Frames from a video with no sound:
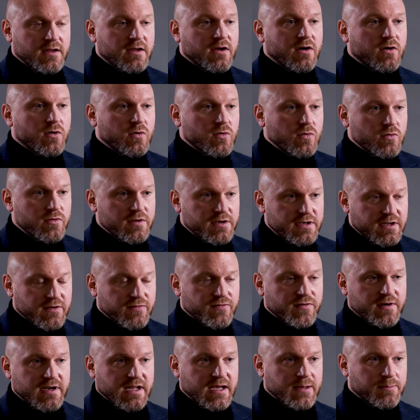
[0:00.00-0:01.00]
all the
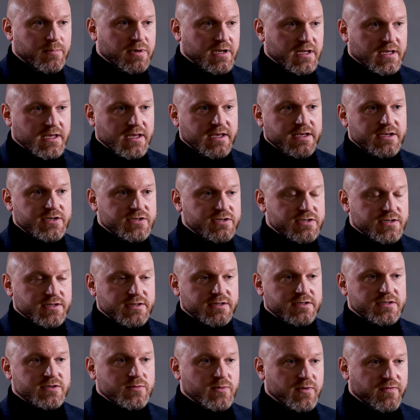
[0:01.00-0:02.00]
different
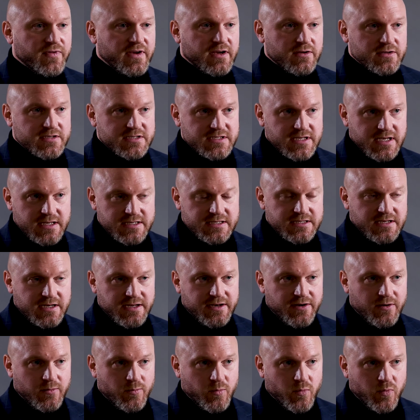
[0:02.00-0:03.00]
applications without settling
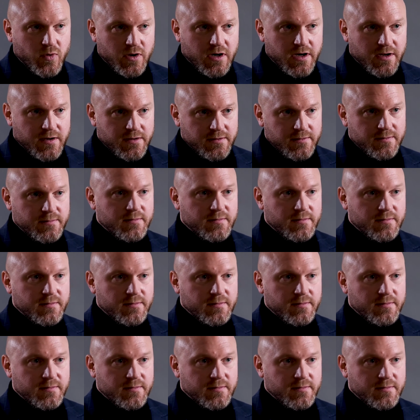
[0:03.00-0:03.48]
on one,